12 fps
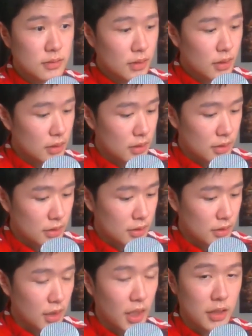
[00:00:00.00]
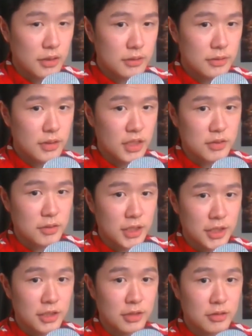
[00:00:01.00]
Yeah, that's what I
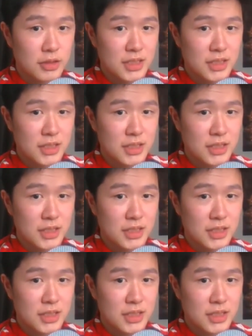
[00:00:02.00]
do.